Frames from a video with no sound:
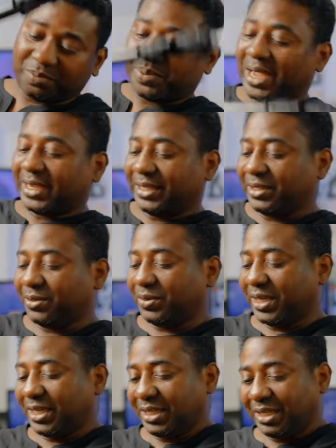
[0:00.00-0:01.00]
to pack it away,
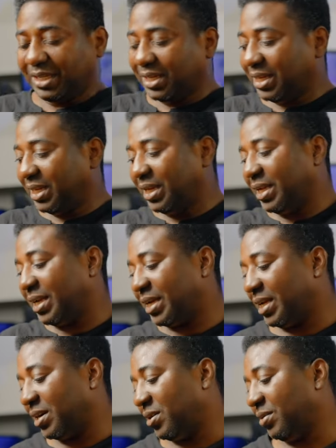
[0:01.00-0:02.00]
you
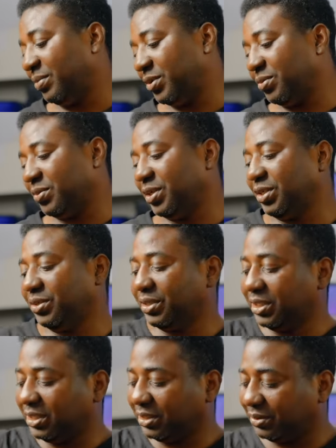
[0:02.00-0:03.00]
can come to one
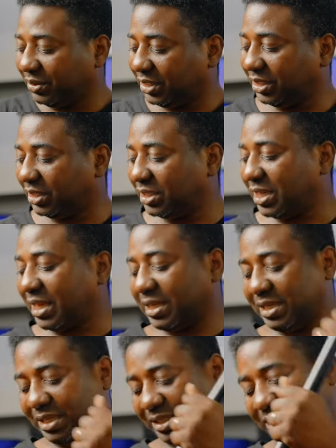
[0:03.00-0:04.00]
unit, which is like
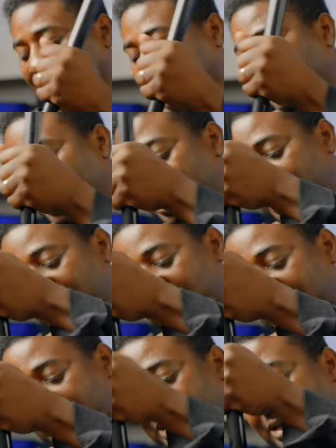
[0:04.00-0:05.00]
this,
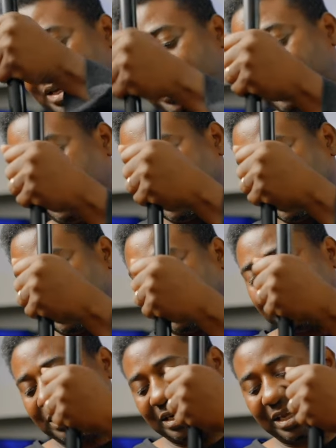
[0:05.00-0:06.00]
and then you can
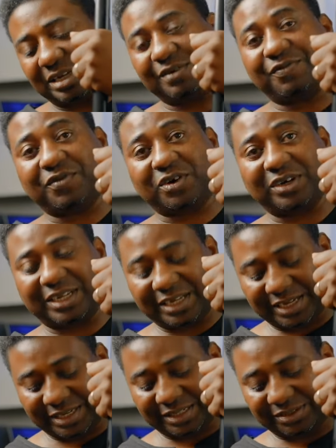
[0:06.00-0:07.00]
let it fall
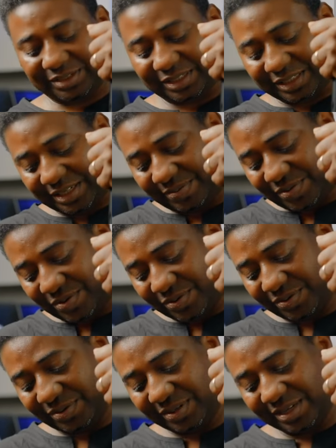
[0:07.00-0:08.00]
into the same
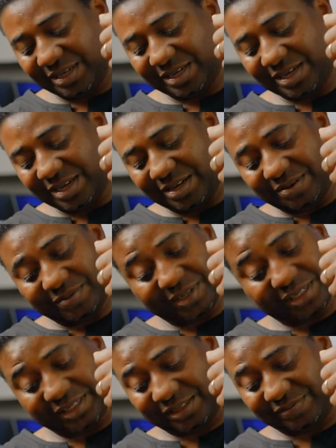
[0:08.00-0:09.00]
hole,
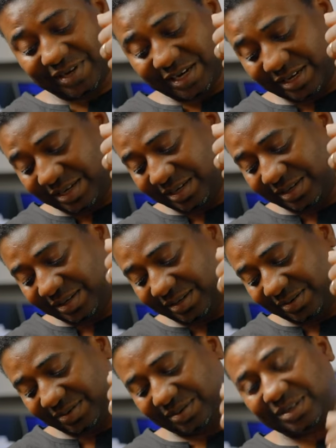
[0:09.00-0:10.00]
which is very
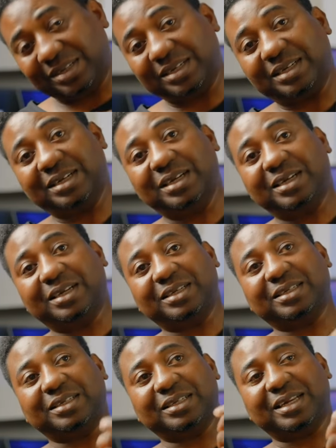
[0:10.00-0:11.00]
good.
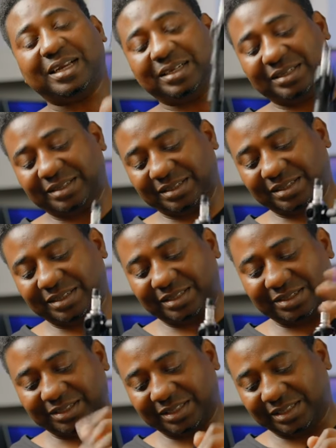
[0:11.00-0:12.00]
Lock
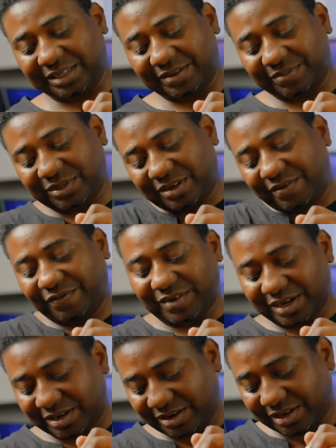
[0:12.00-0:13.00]
into the same stuff
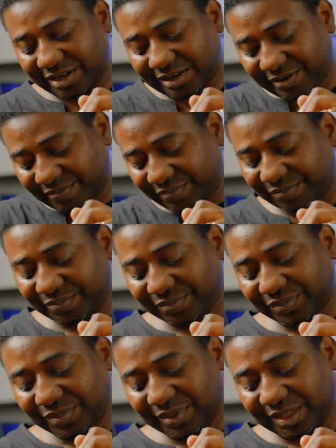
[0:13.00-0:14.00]
and lock it up.
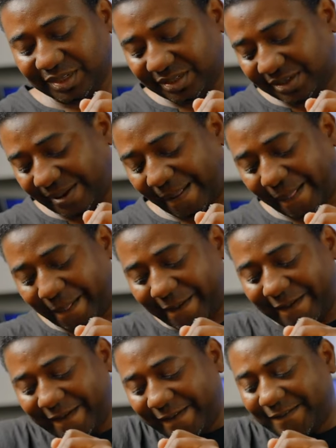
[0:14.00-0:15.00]

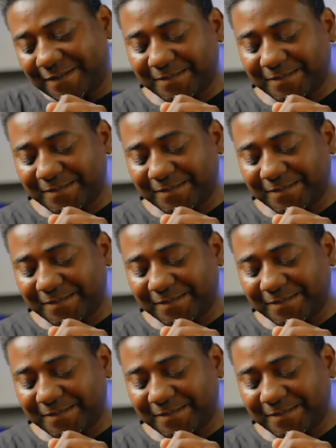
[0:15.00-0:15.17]
Okay.